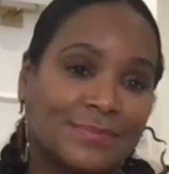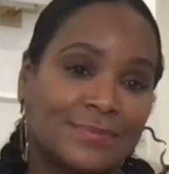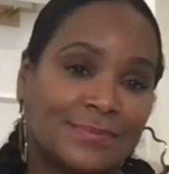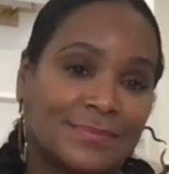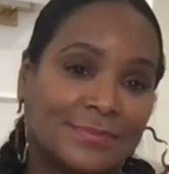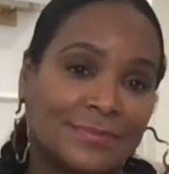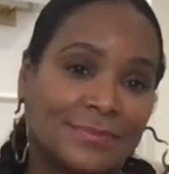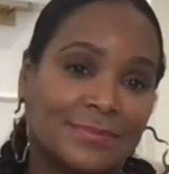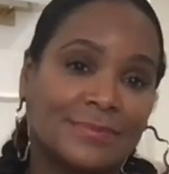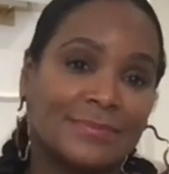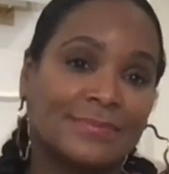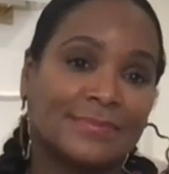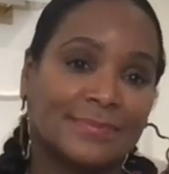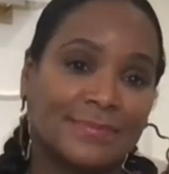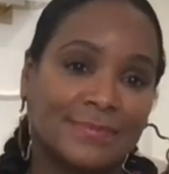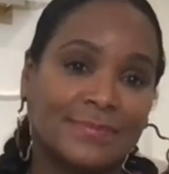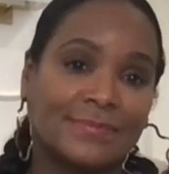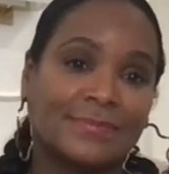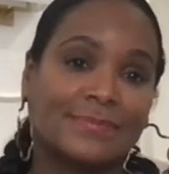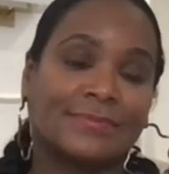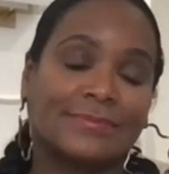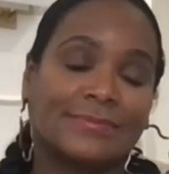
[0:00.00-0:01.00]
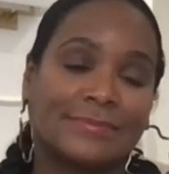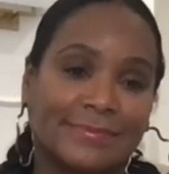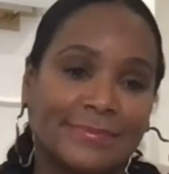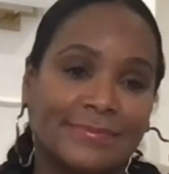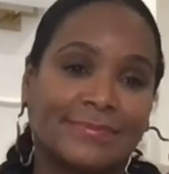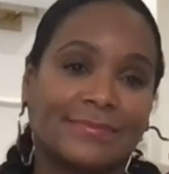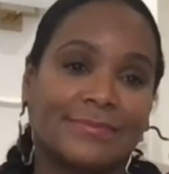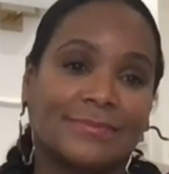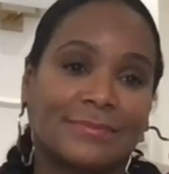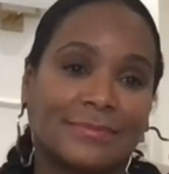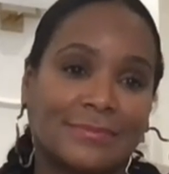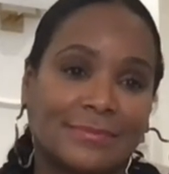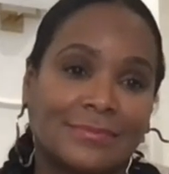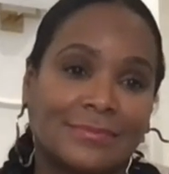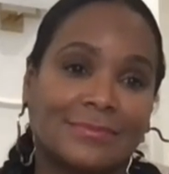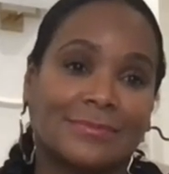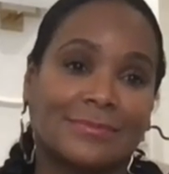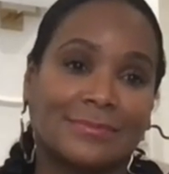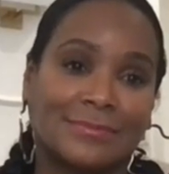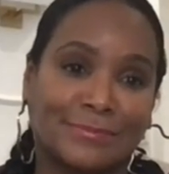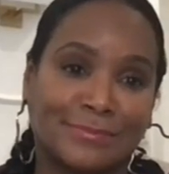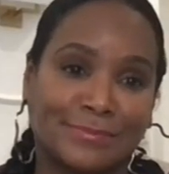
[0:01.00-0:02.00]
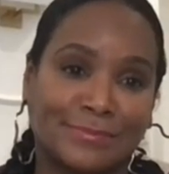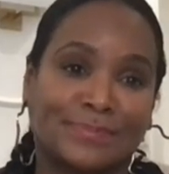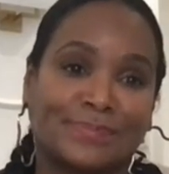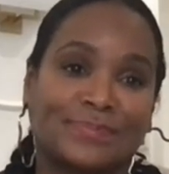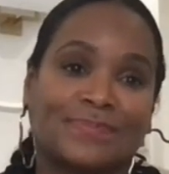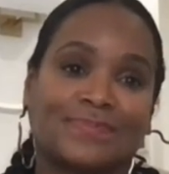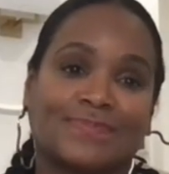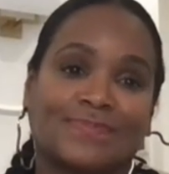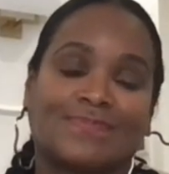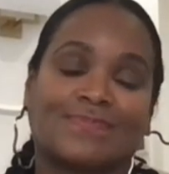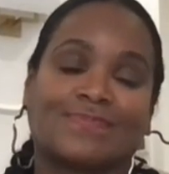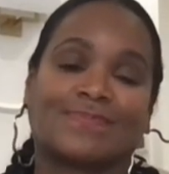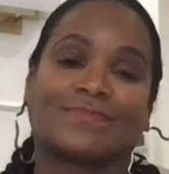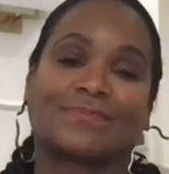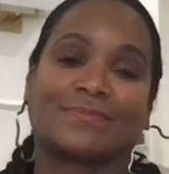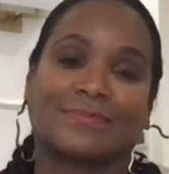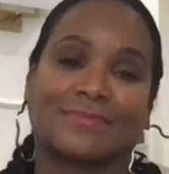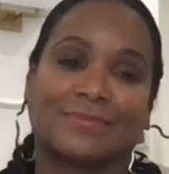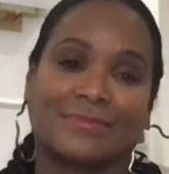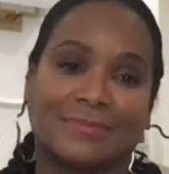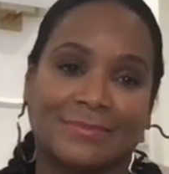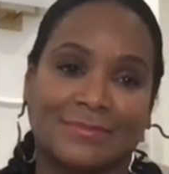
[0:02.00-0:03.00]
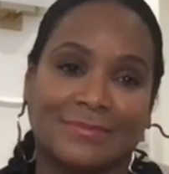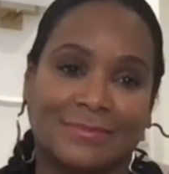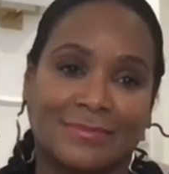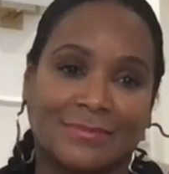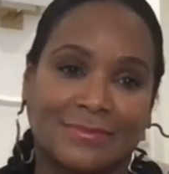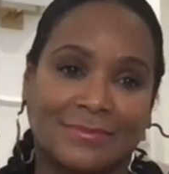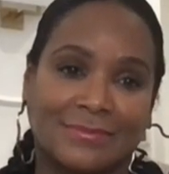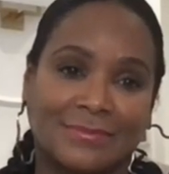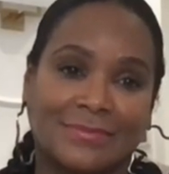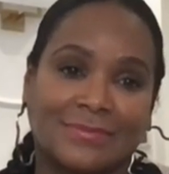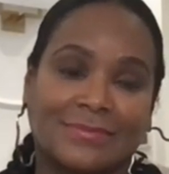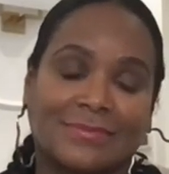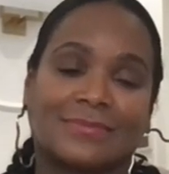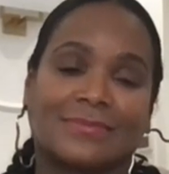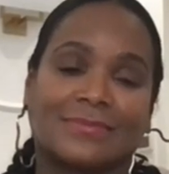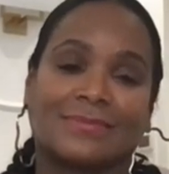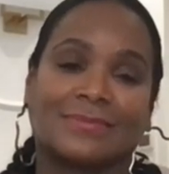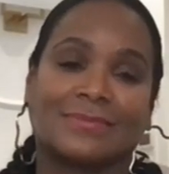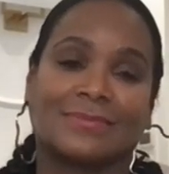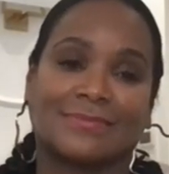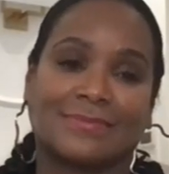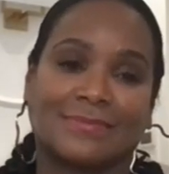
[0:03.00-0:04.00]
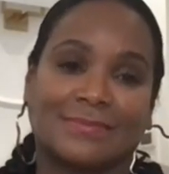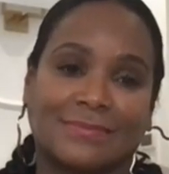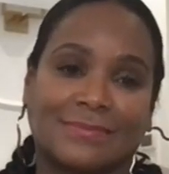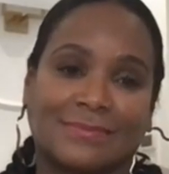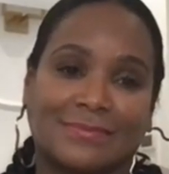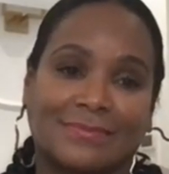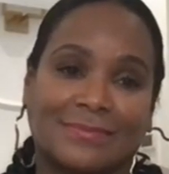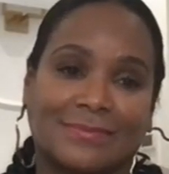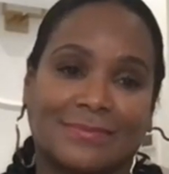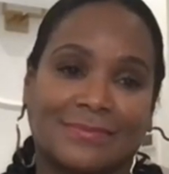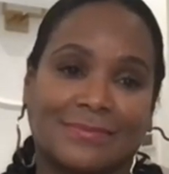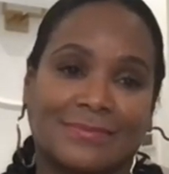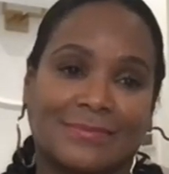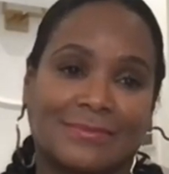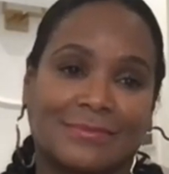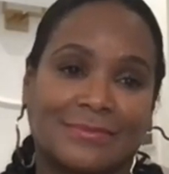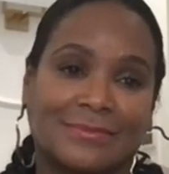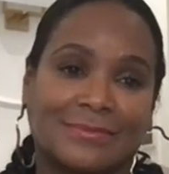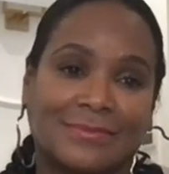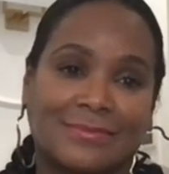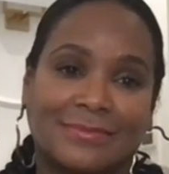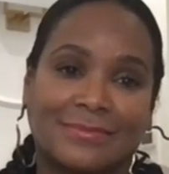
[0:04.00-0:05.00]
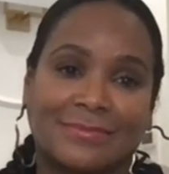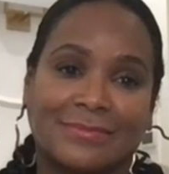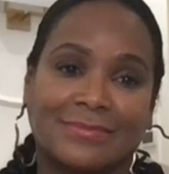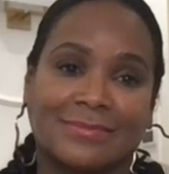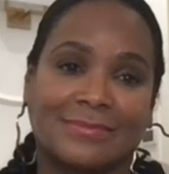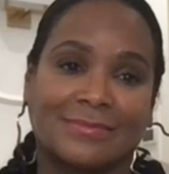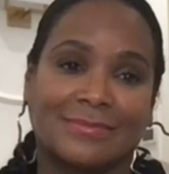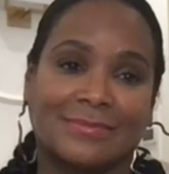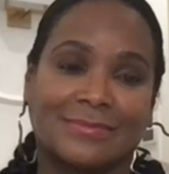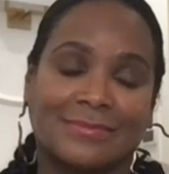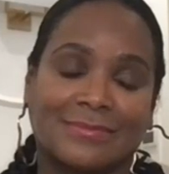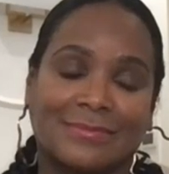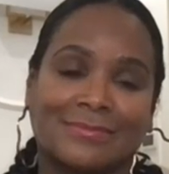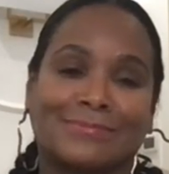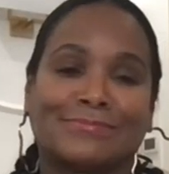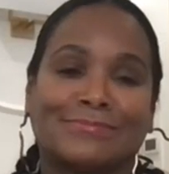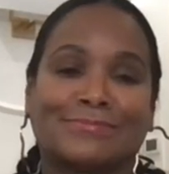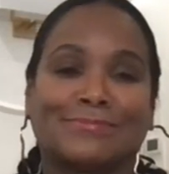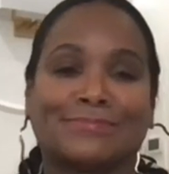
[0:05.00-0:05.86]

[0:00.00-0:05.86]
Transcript: (silent)